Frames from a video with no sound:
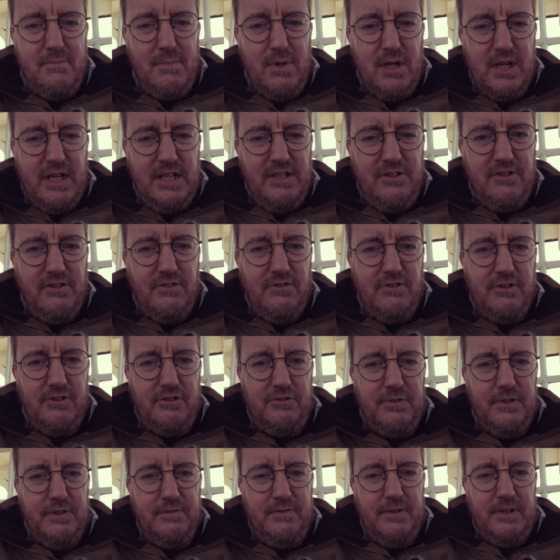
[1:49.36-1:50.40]
I might,
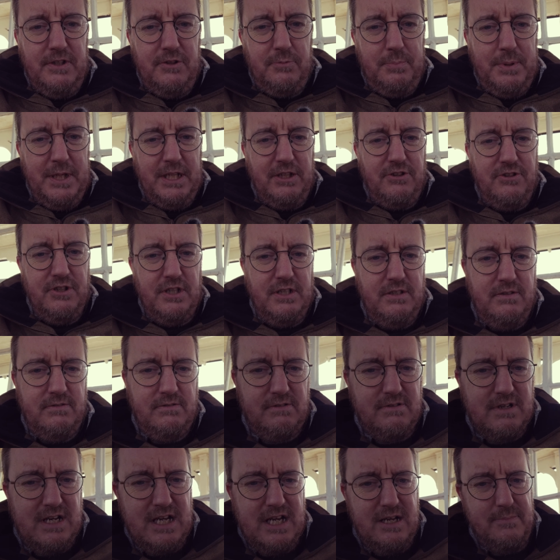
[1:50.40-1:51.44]
just for the first picture,
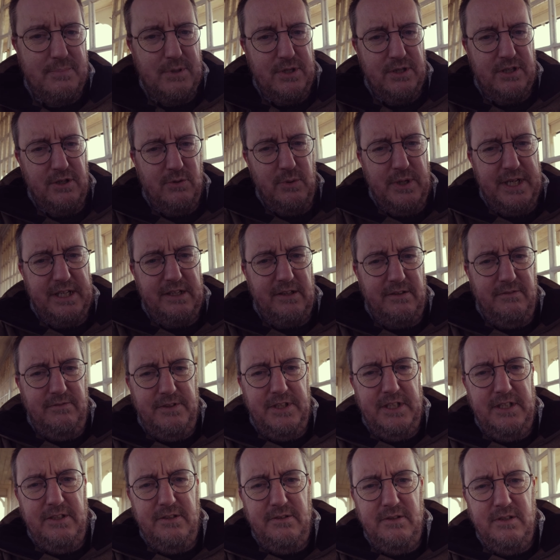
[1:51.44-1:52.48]
grab a quick
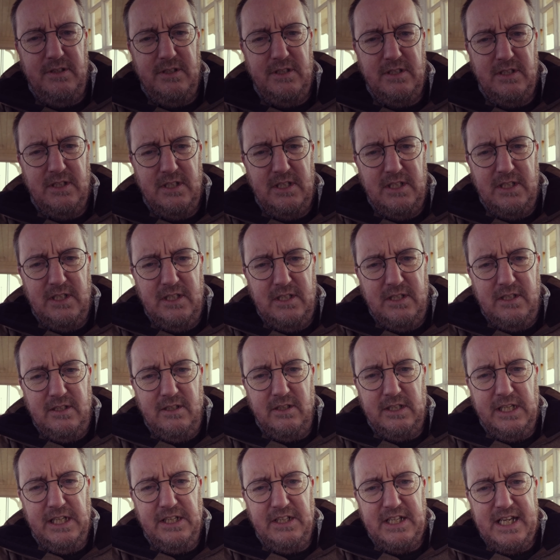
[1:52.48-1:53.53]
view
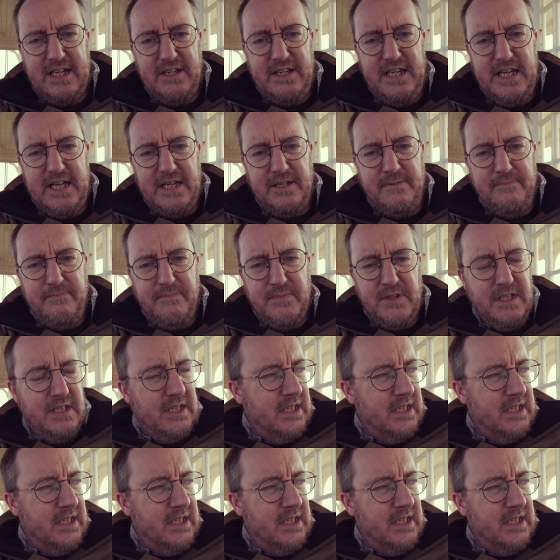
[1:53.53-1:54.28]
looking down here.